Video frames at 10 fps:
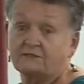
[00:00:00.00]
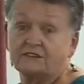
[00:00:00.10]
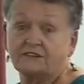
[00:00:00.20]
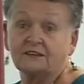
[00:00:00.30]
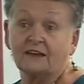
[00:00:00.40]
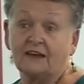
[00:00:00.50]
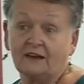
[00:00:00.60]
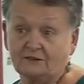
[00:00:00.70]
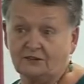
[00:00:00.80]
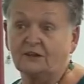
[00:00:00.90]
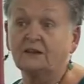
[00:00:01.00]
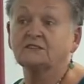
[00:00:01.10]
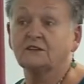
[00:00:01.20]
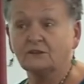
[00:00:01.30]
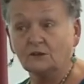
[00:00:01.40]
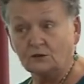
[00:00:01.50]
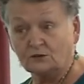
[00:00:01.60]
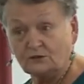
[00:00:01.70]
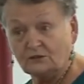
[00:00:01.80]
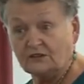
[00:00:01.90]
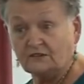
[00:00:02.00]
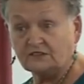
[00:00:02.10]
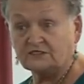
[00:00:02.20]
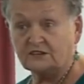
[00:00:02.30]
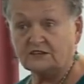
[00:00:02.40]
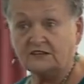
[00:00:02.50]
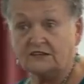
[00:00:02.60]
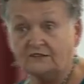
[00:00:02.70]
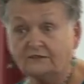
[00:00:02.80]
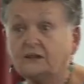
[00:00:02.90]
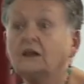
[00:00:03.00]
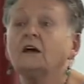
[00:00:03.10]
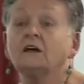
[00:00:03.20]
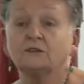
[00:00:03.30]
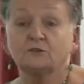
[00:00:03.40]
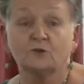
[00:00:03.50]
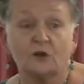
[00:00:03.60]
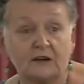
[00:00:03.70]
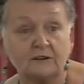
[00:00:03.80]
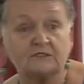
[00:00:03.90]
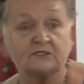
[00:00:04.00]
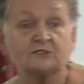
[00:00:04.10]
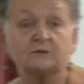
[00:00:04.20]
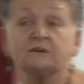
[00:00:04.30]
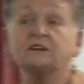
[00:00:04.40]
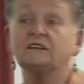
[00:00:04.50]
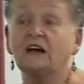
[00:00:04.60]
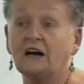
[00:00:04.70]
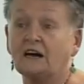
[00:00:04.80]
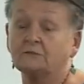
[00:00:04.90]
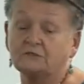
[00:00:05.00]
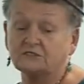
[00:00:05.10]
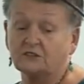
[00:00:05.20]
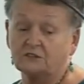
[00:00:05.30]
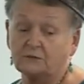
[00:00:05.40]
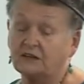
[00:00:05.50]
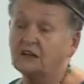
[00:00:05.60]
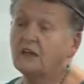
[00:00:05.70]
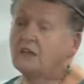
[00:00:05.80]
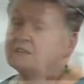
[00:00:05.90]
everything out. So the longer you leave it sitting in the oven, the drier it's going to be and the harder it's going to be